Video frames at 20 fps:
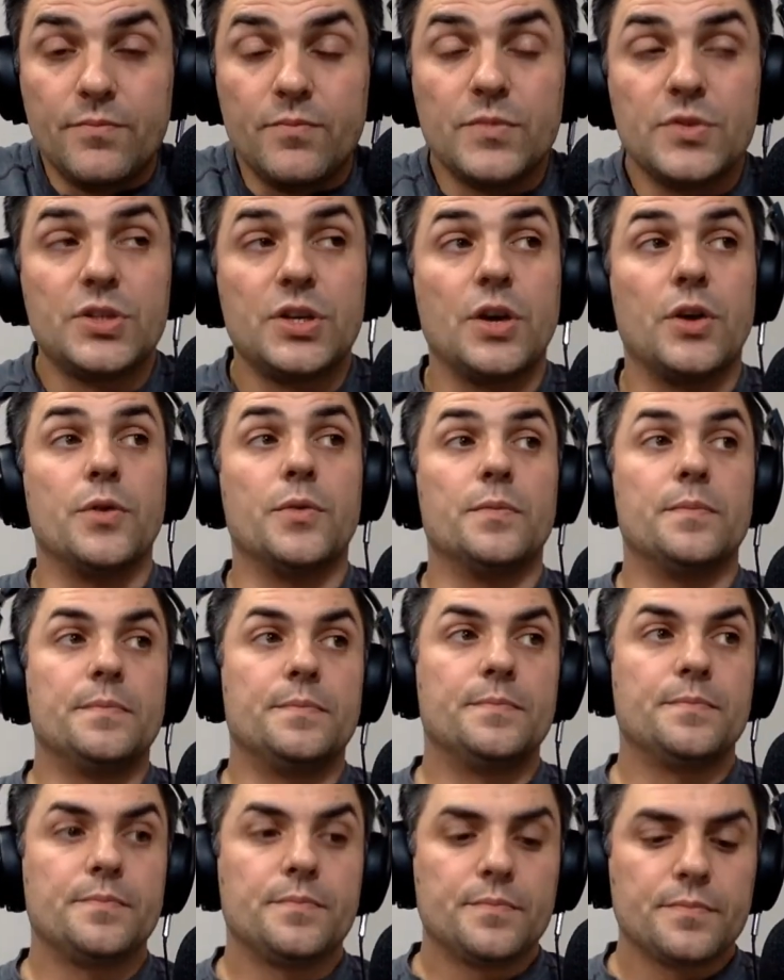So
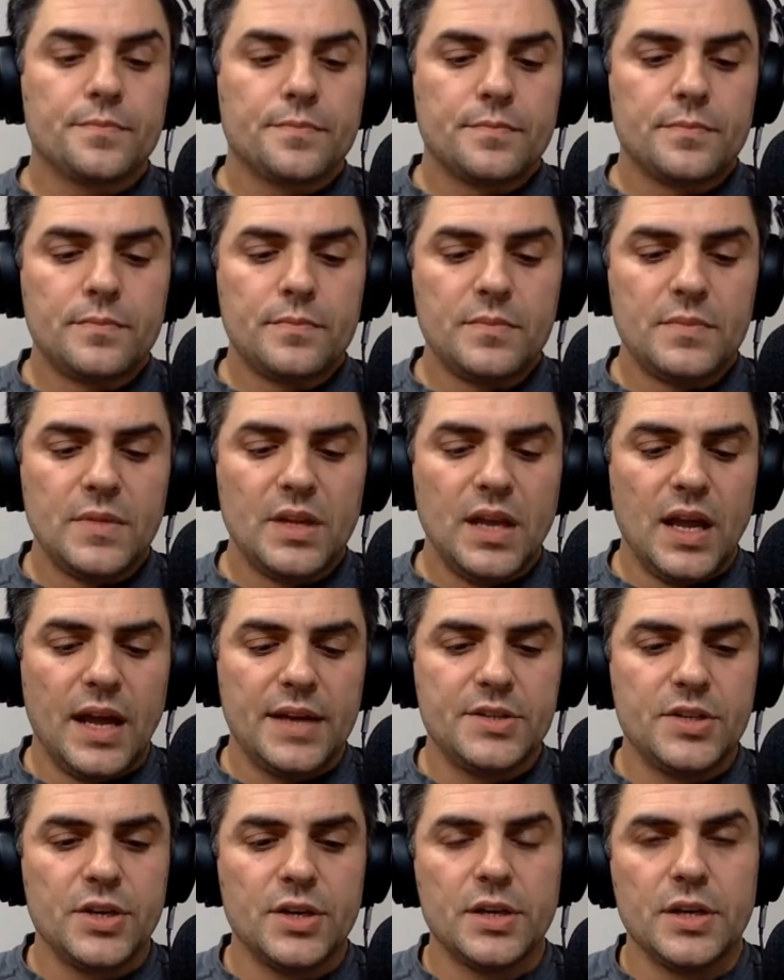I
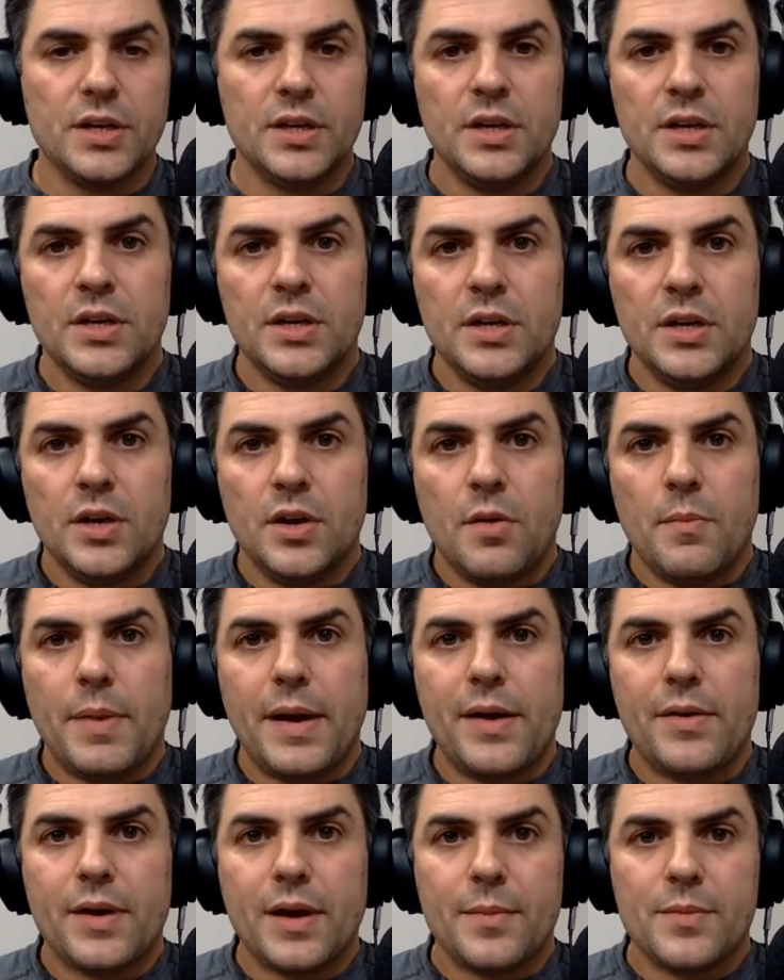took
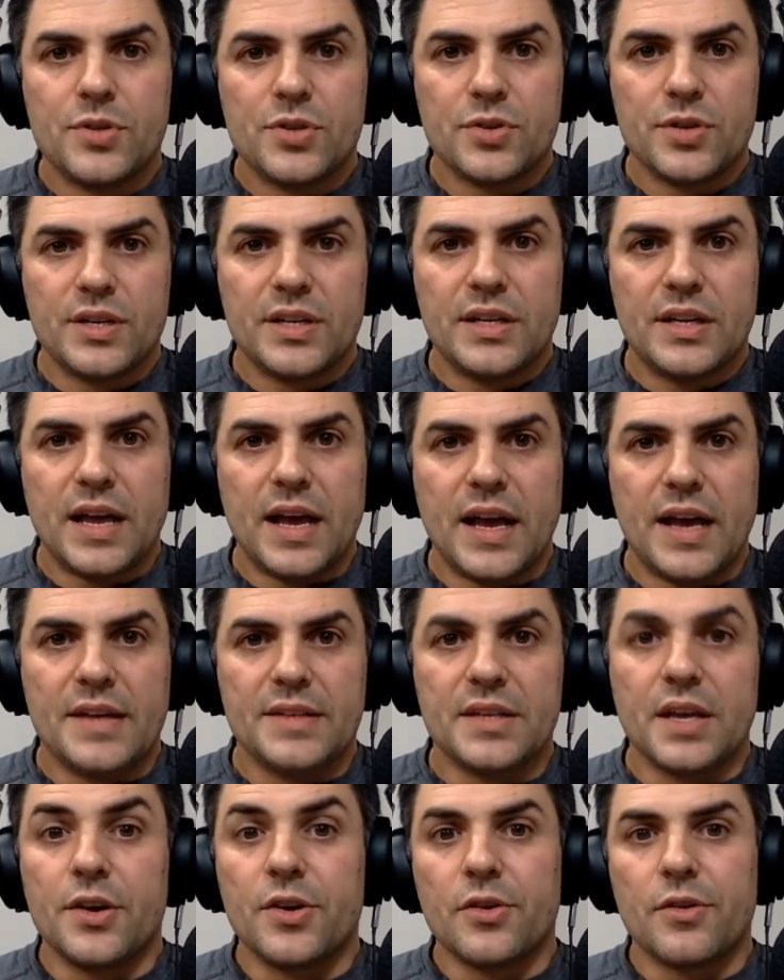biochemistry
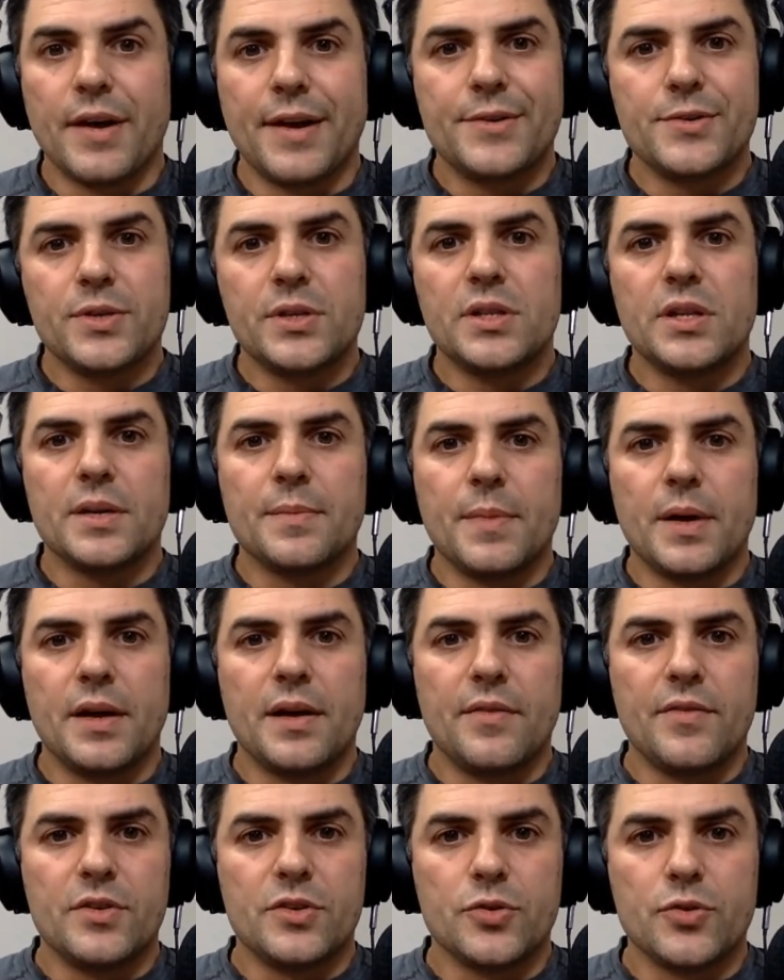as an undergraduate, like my, I
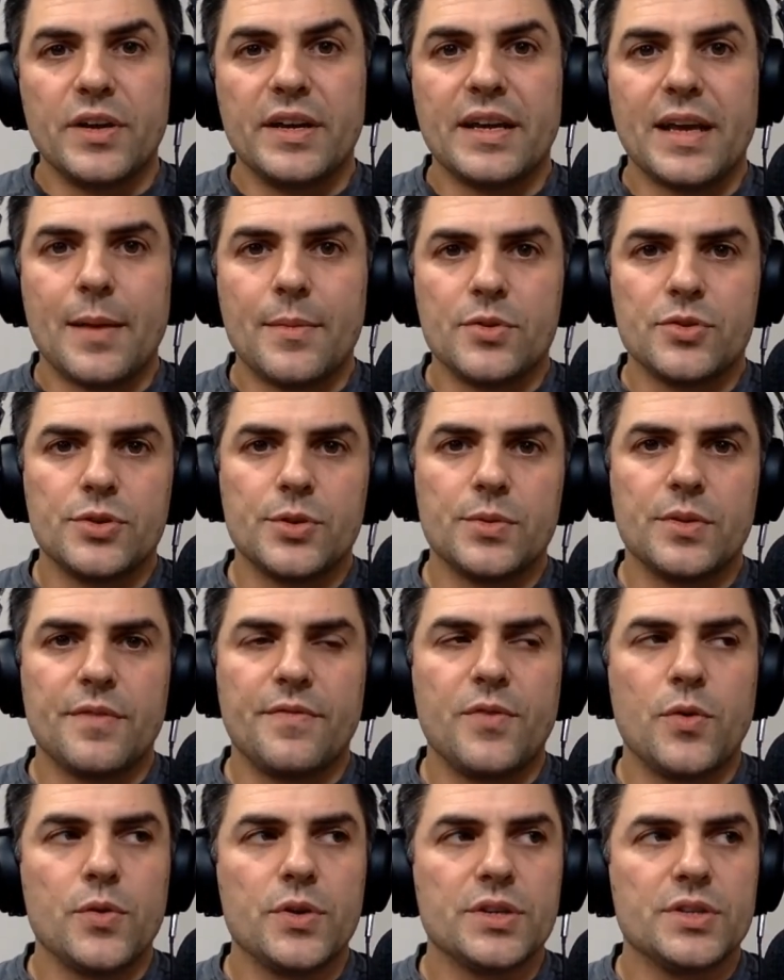have a degree in chemistry with a
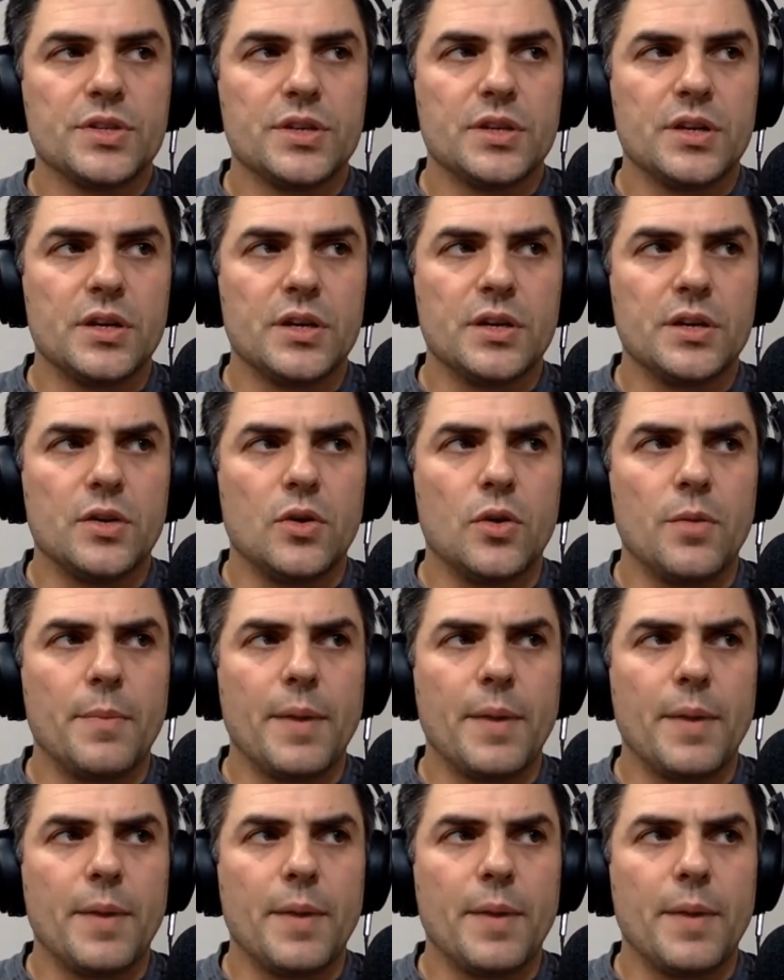focus uh, on